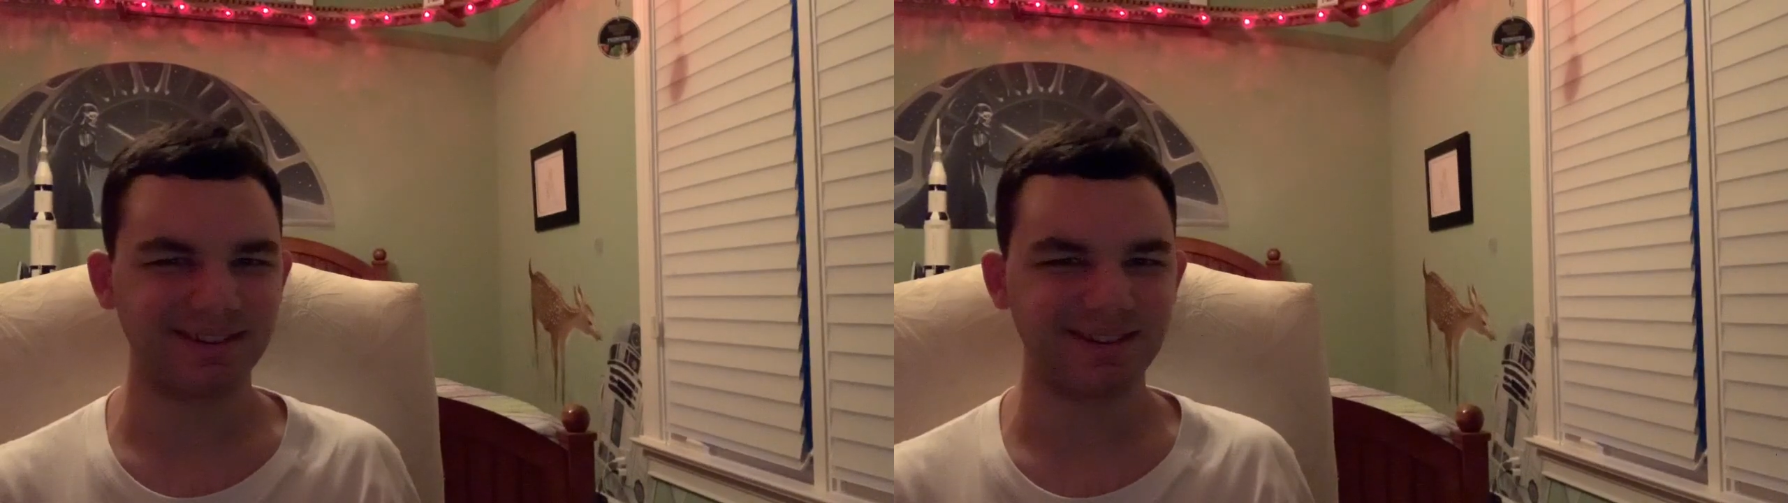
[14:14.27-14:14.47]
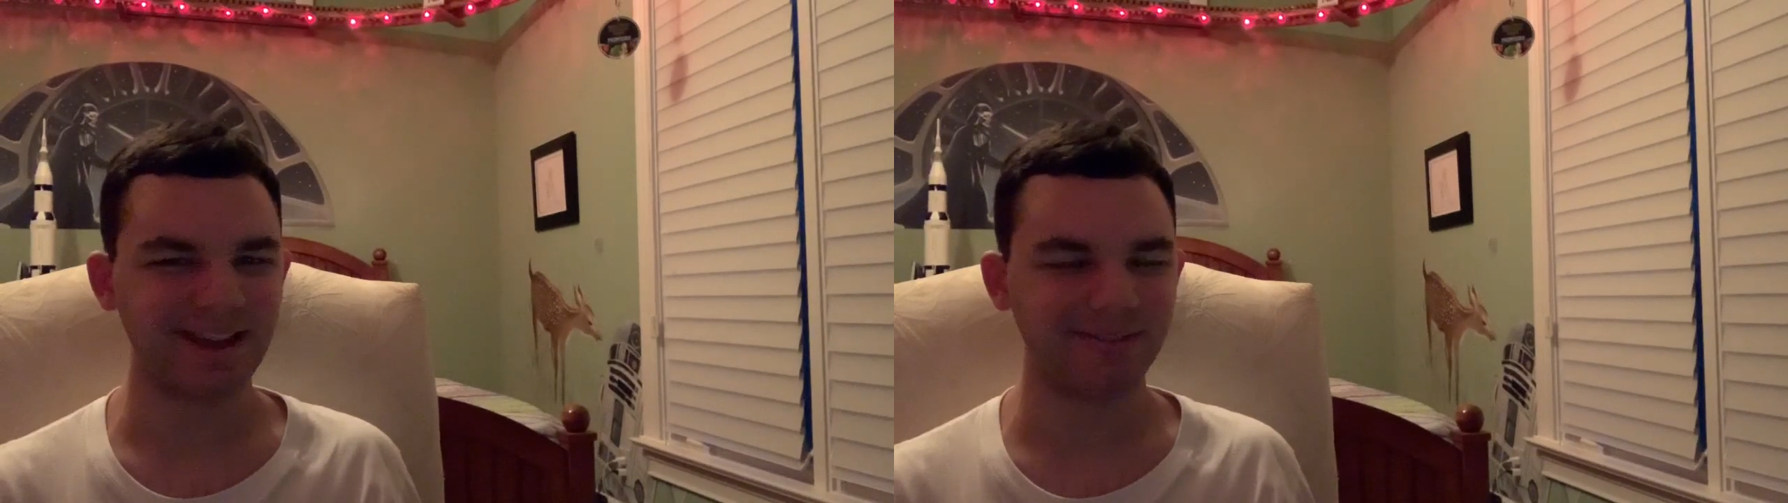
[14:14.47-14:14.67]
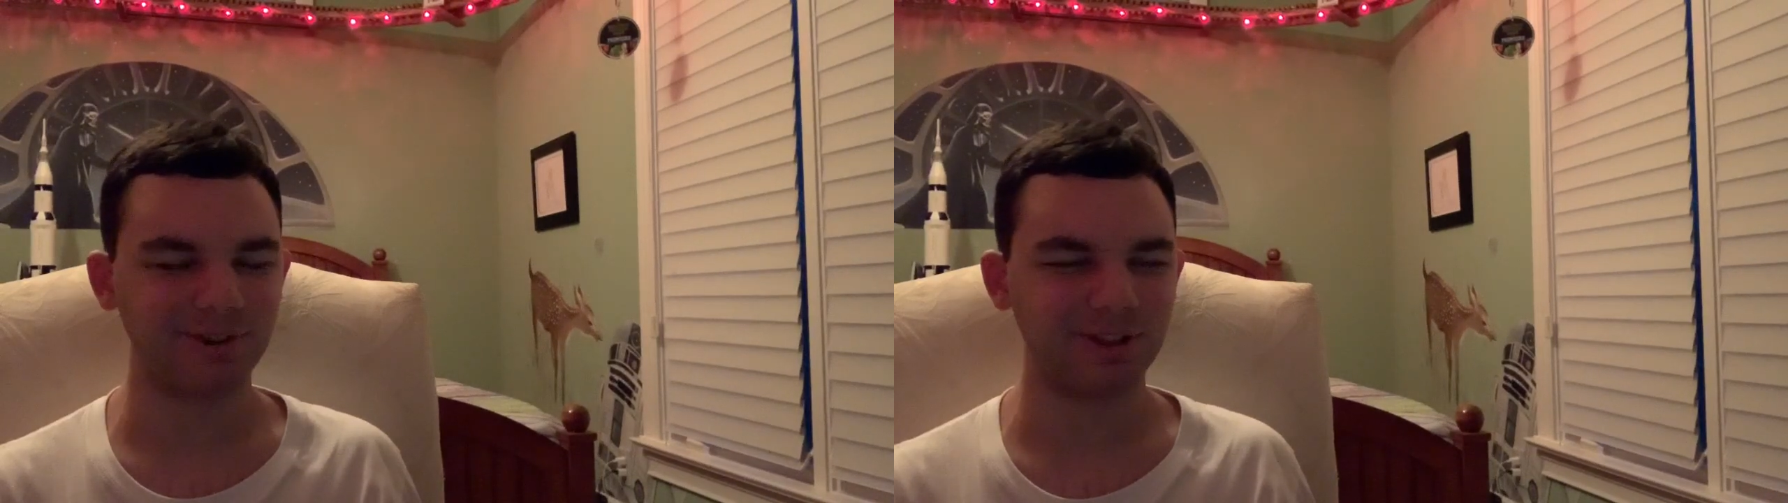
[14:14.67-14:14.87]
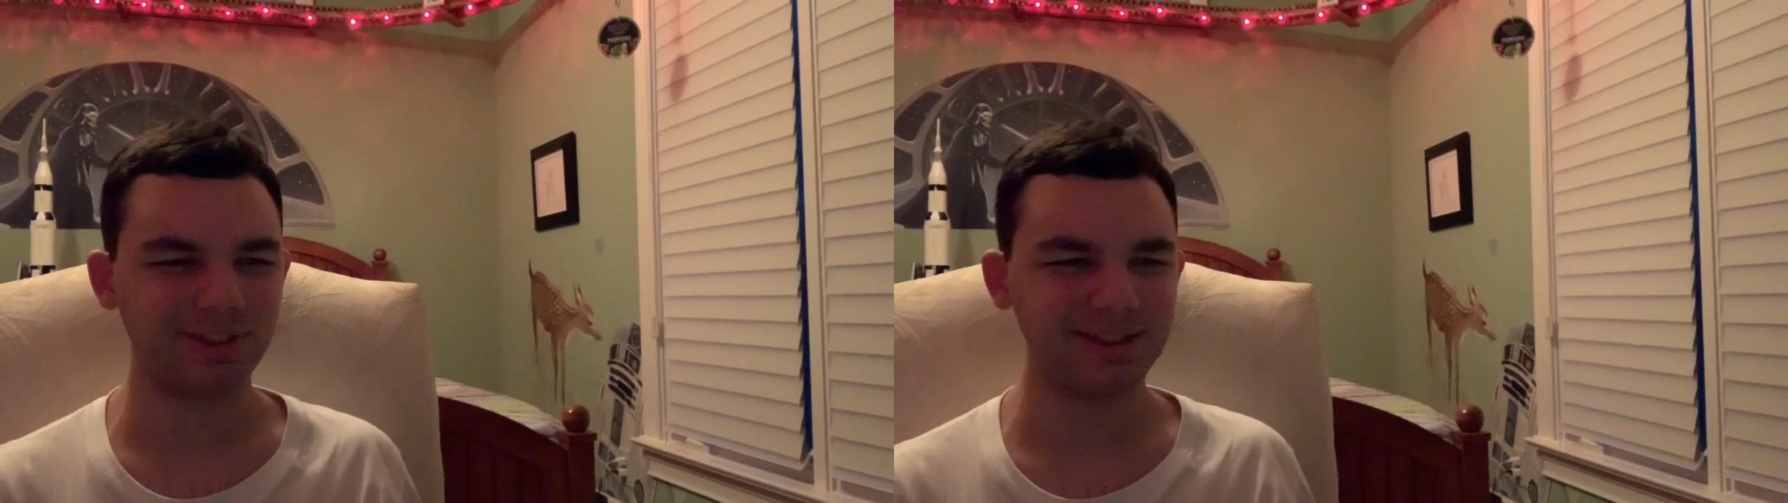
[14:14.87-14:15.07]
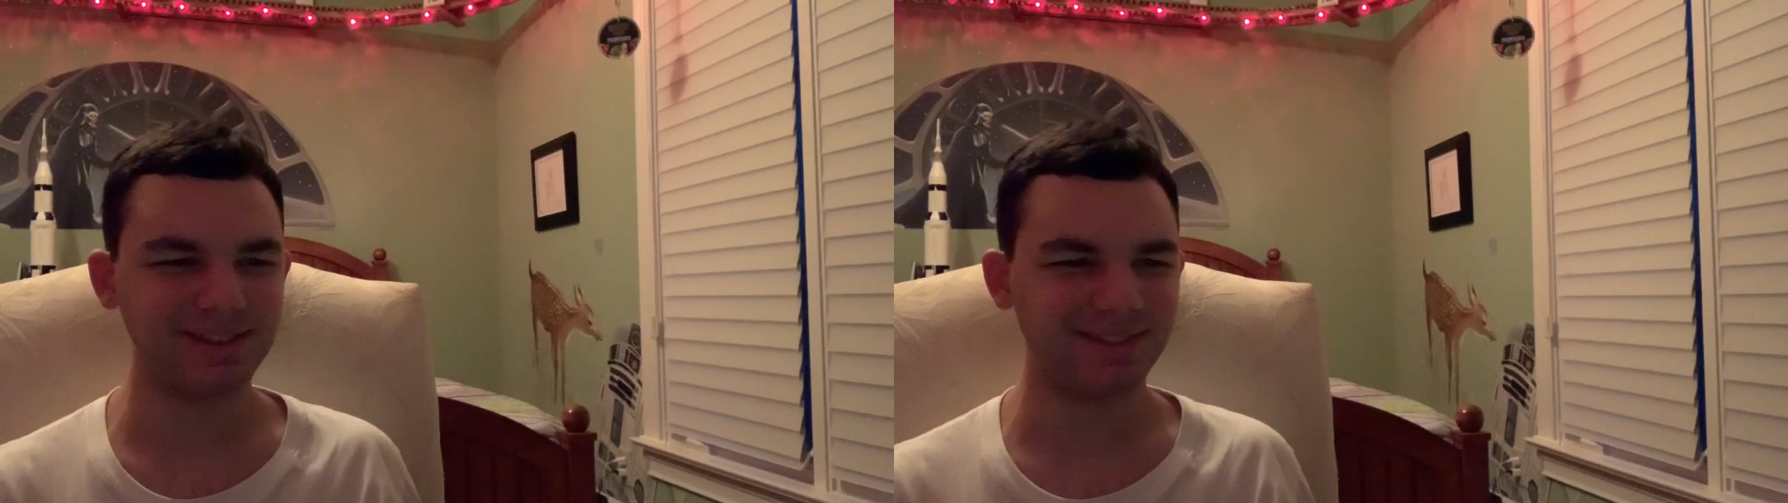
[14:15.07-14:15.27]
not
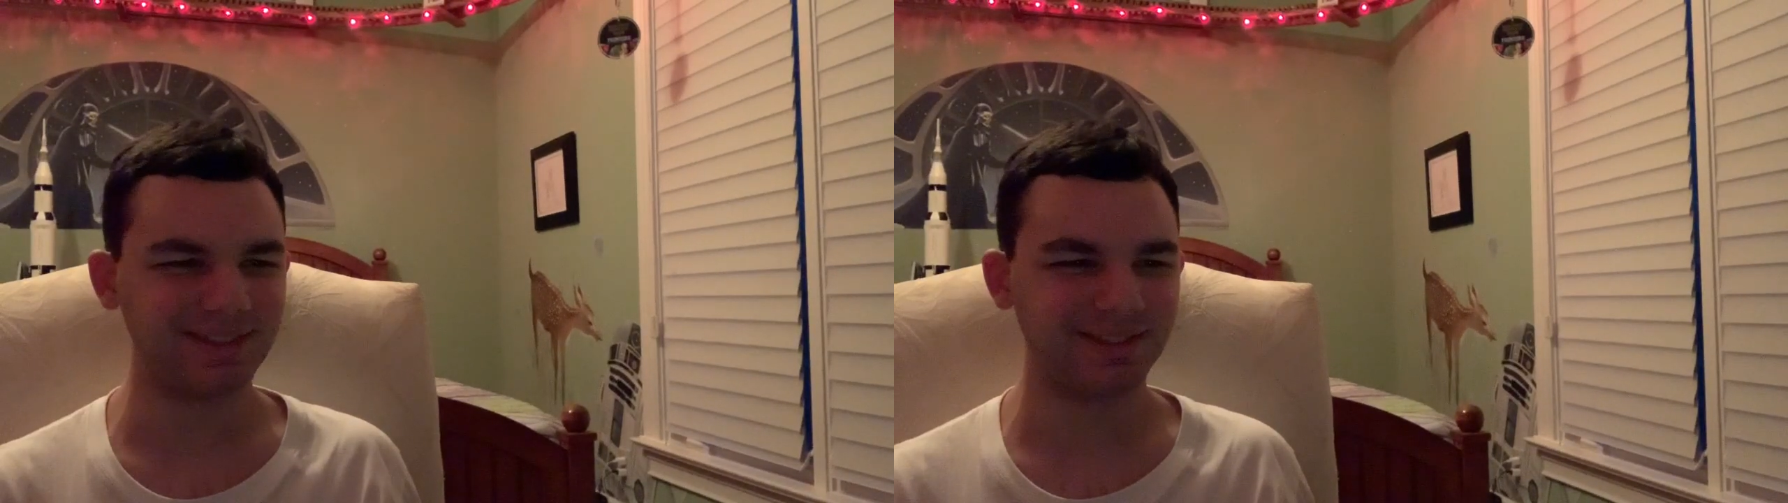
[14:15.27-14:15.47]
really.